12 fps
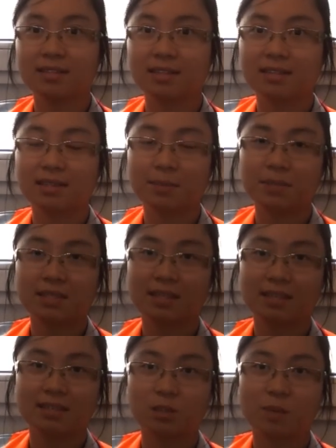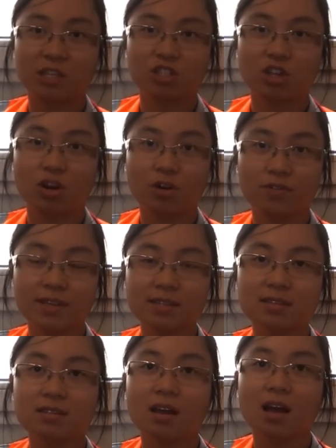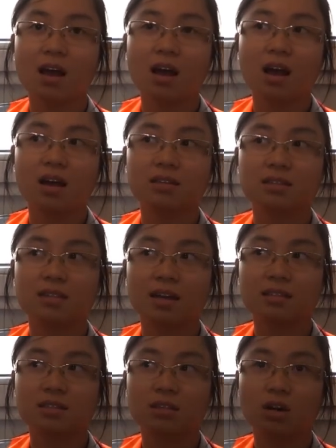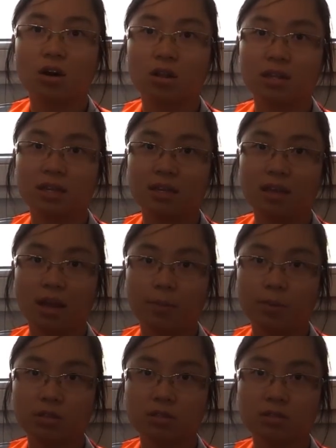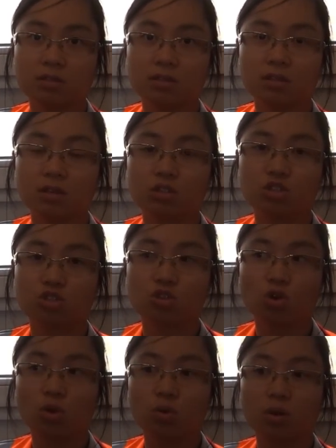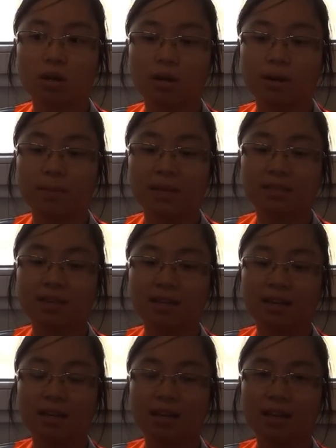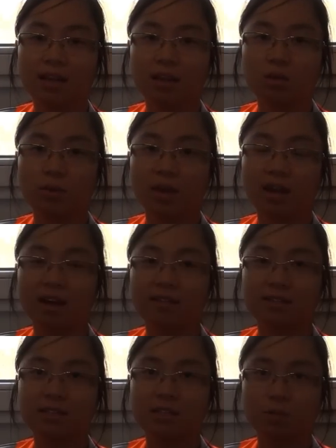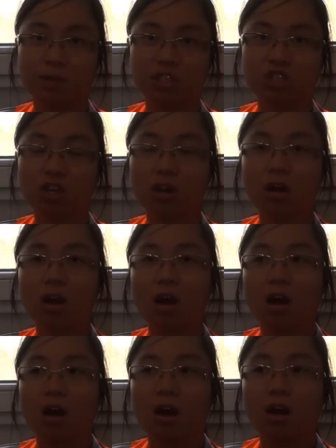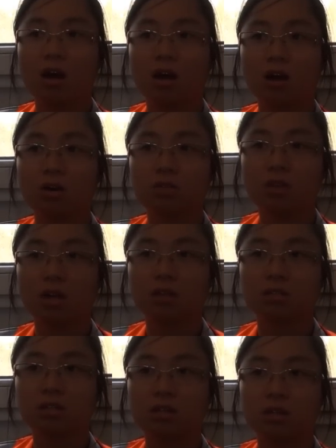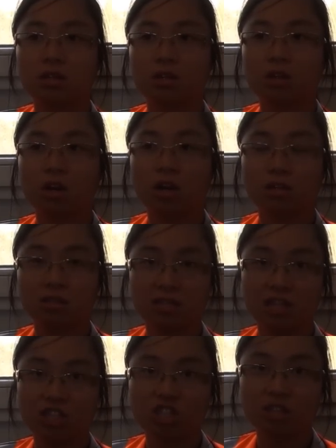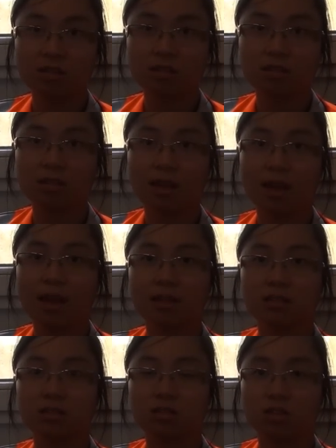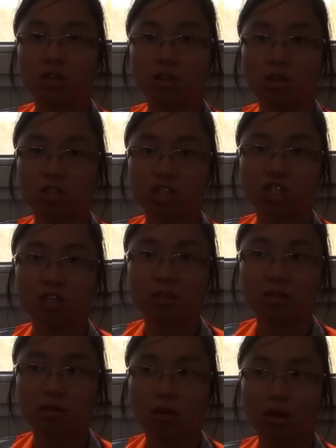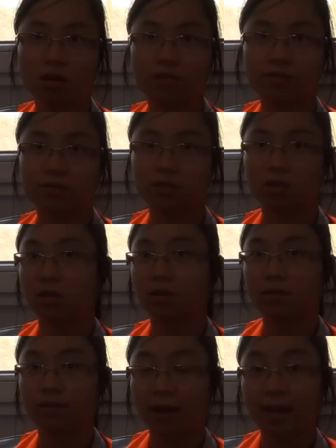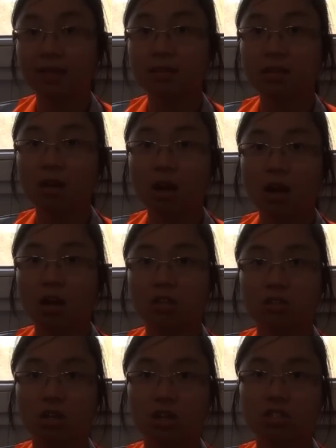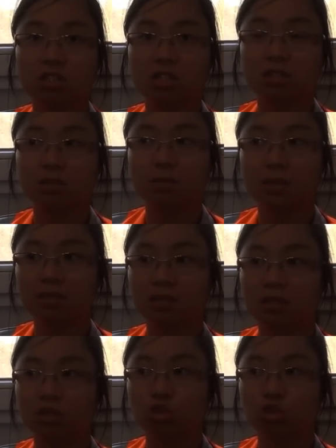at the SAMSIC dispatcher office. It's at the Orly airport. So basically here we have a dispatcher who does the coordination and the load sheet of the flight. The load sheet means the